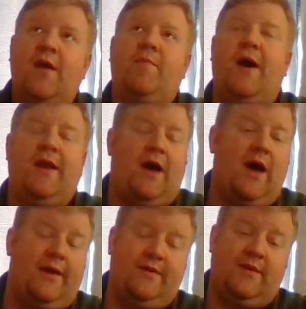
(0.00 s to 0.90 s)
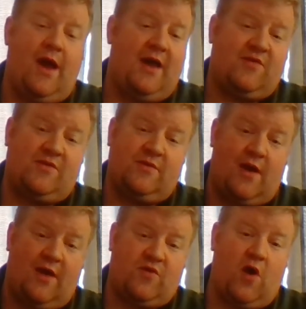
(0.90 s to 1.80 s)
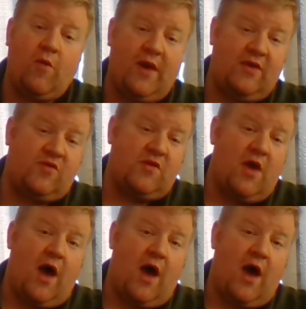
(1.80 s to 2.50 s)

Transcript: But guys, as always,